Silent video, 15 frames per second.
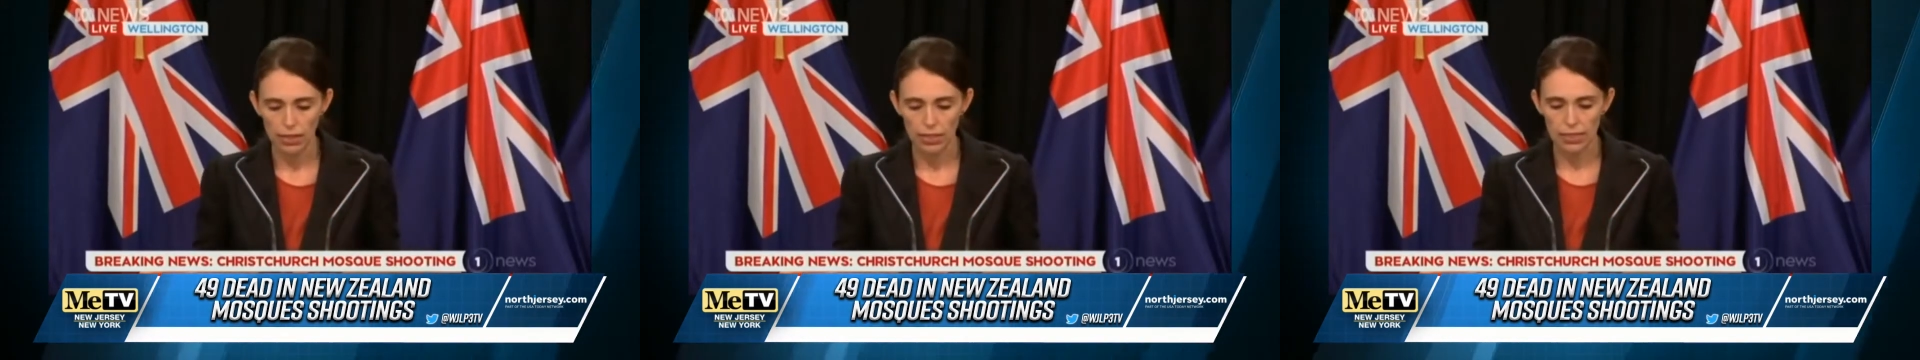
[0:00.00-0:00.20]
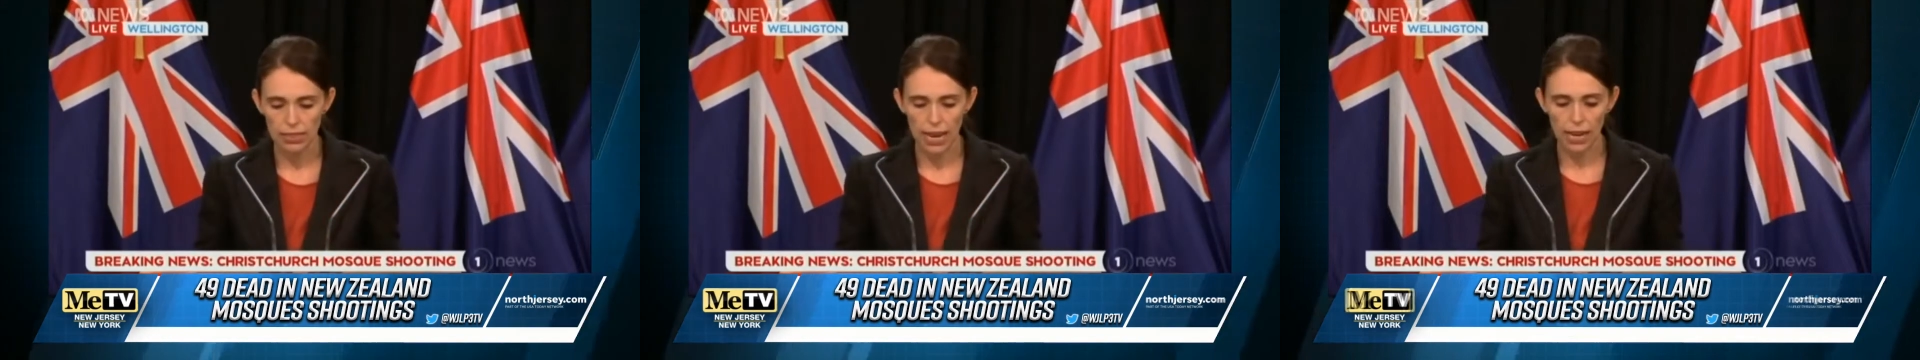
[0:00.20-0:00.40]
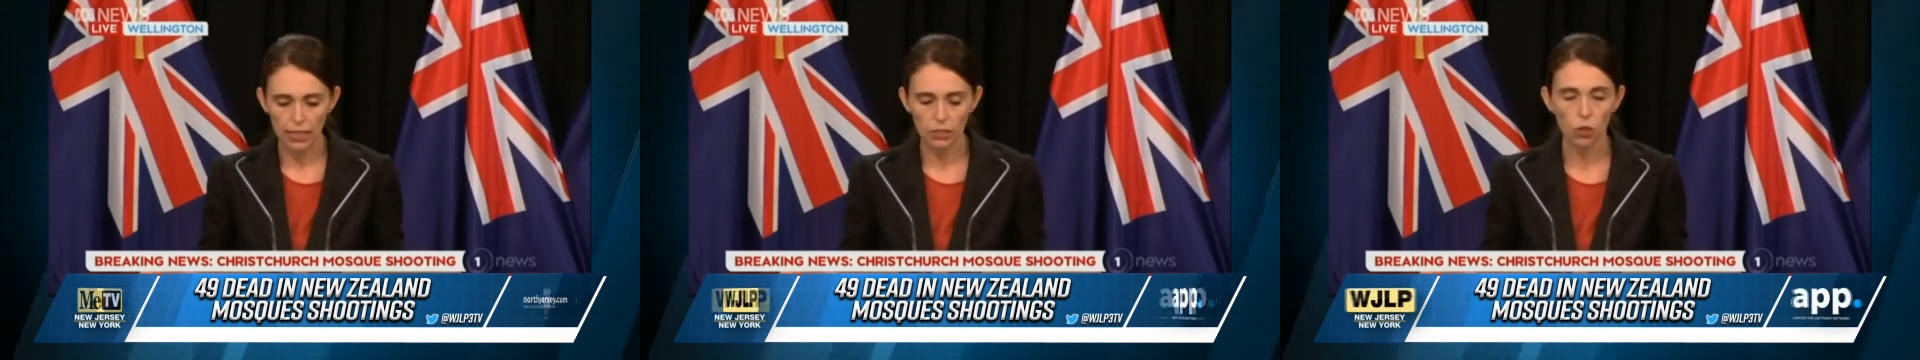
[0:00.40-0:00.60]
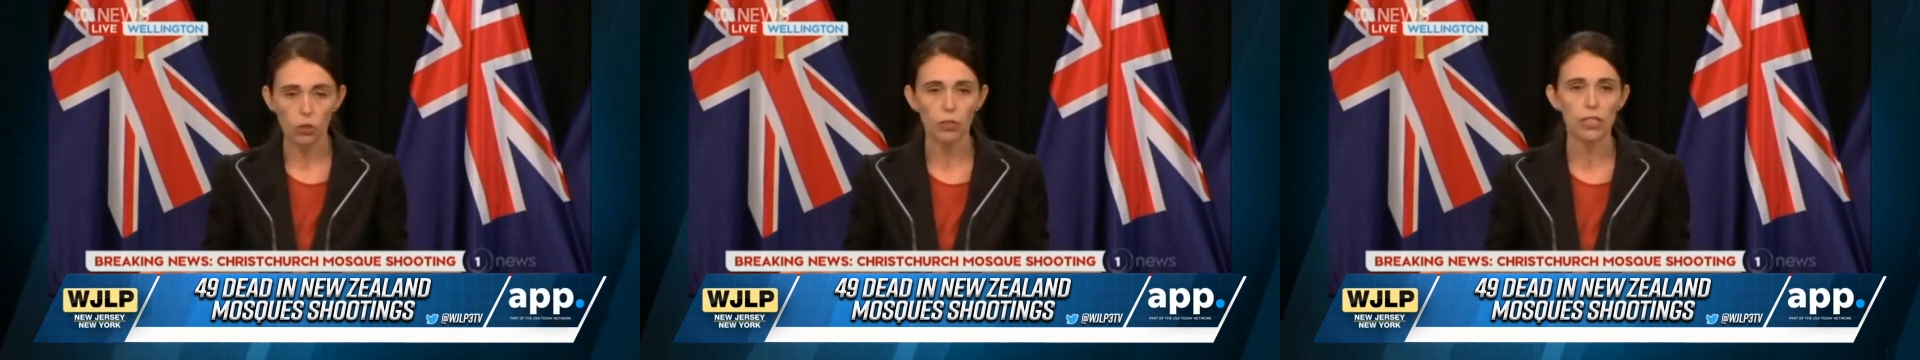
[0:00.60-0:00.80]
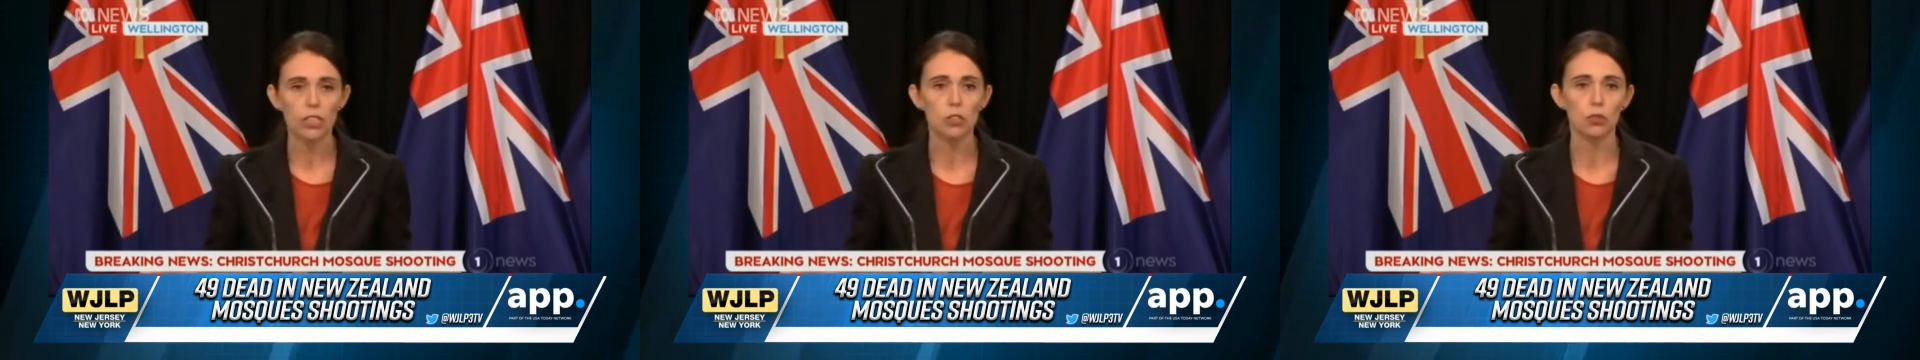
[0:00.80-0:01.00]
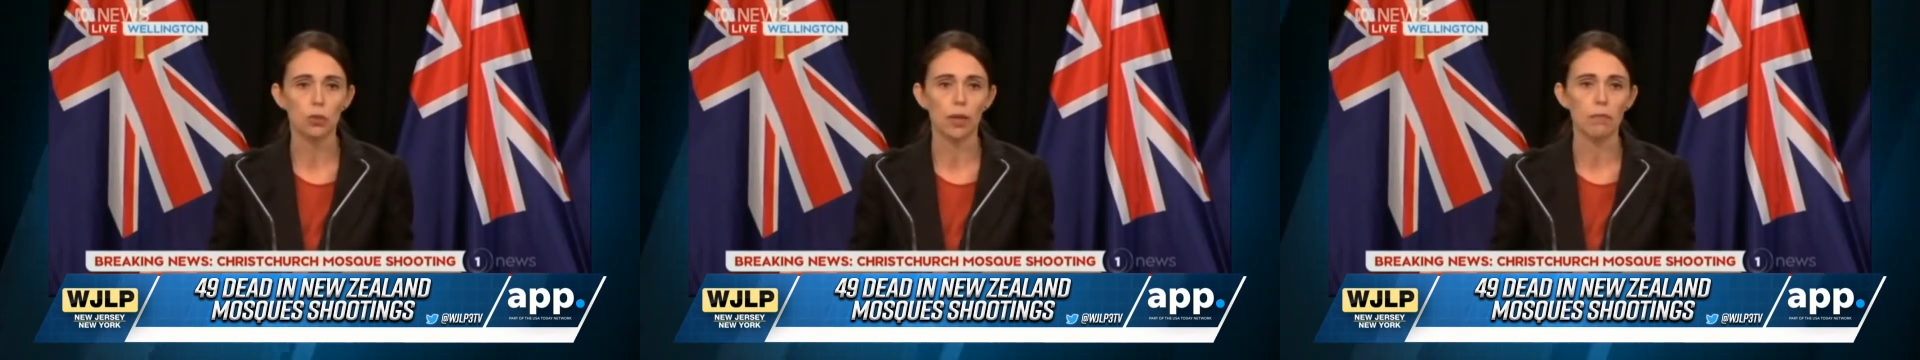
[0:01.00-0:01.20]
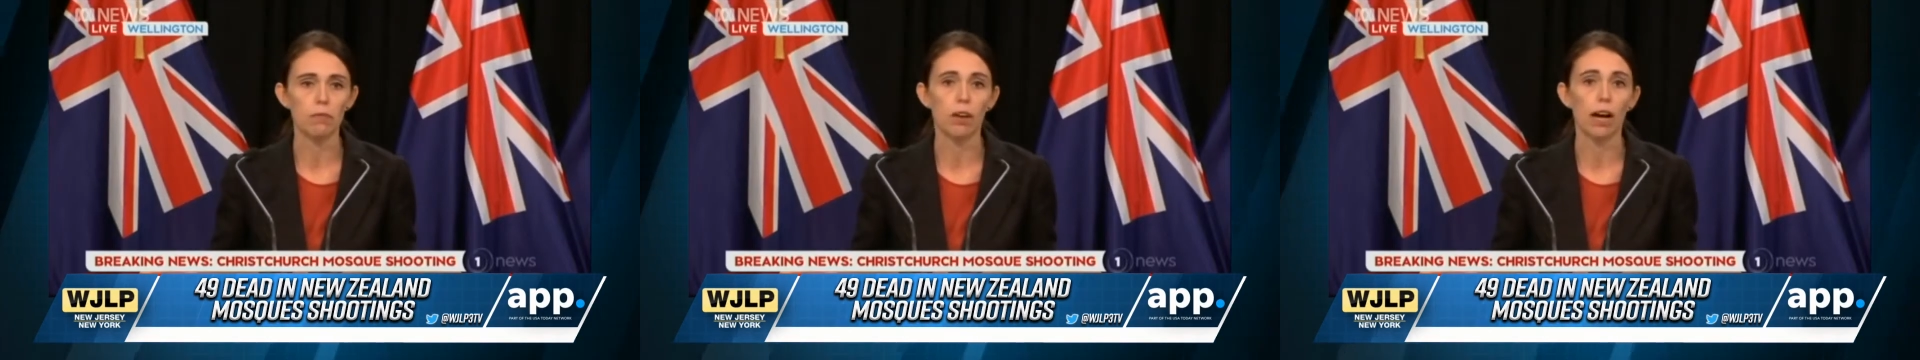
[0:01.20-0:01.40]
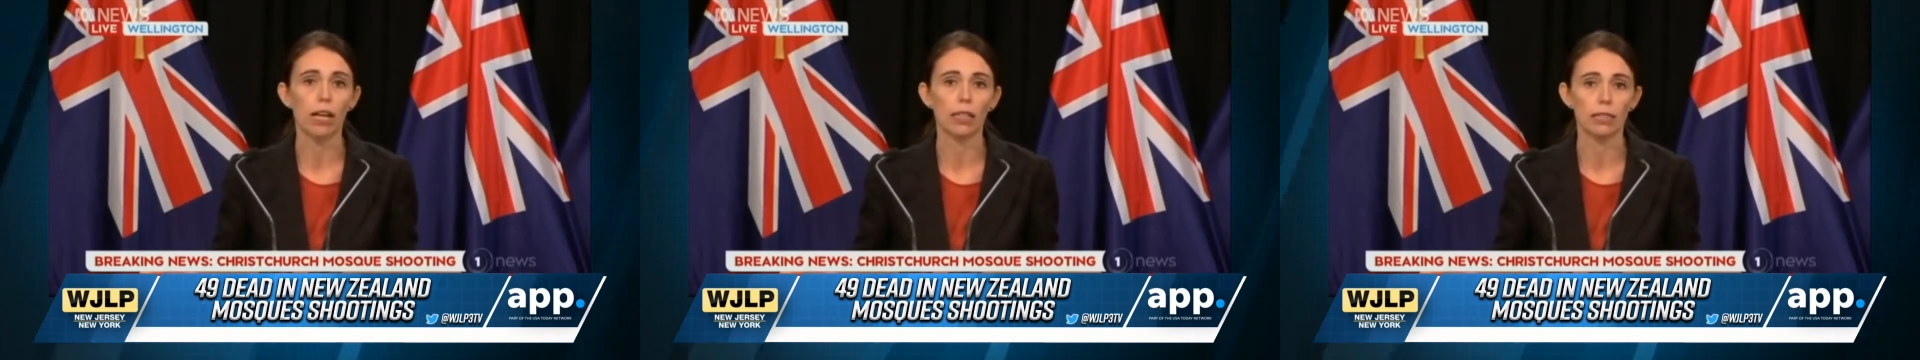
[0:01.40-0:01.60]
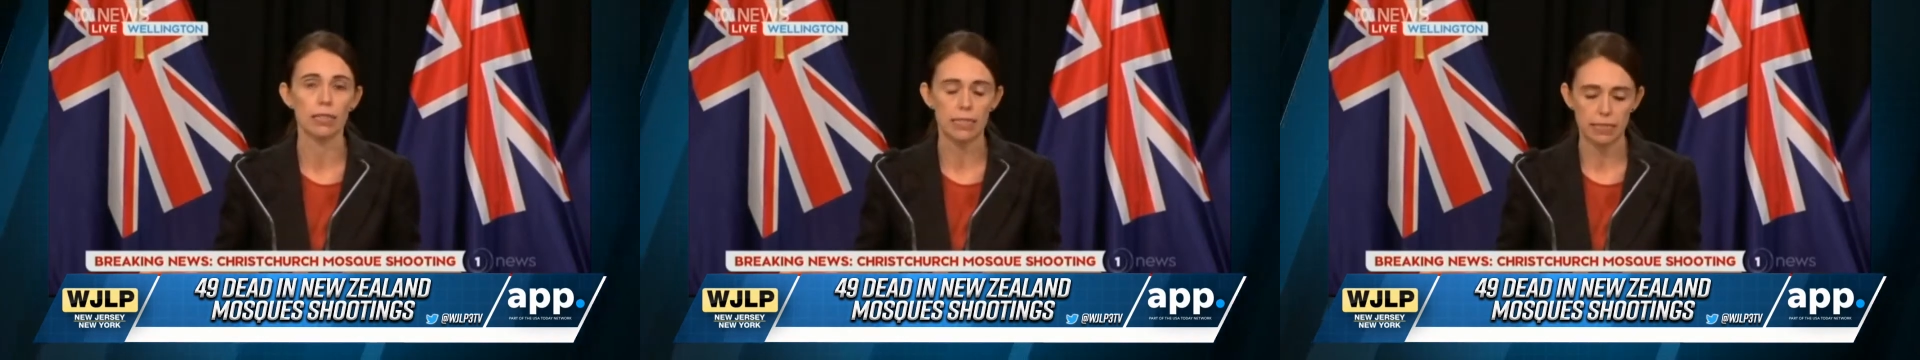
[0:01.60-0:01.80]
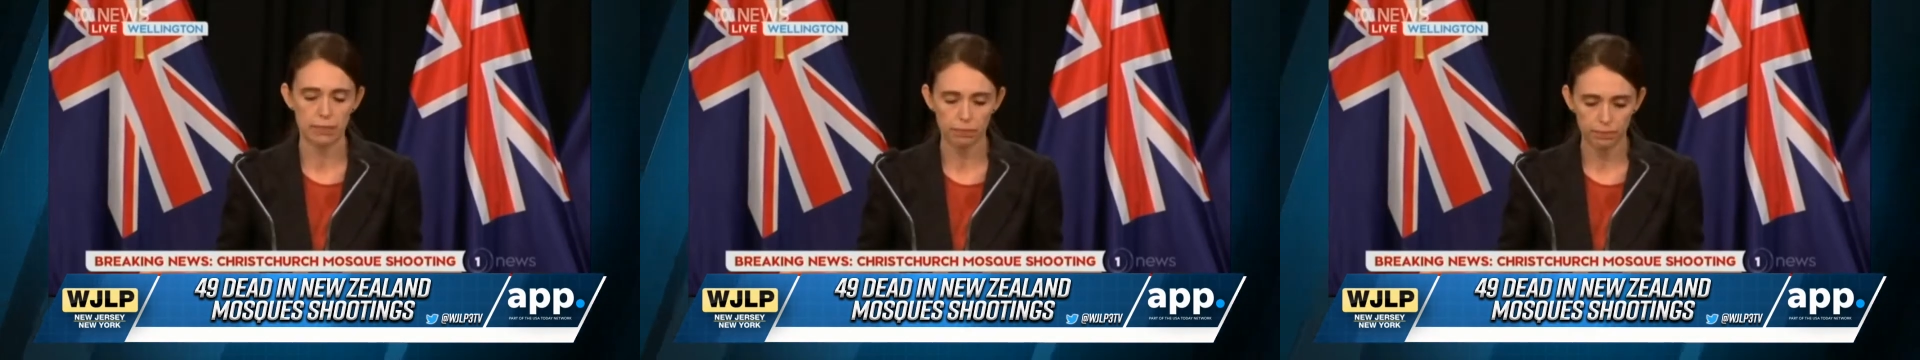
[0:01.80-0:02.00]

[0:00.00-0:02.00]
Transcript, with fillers: a twenty-eight-year-old Australian man,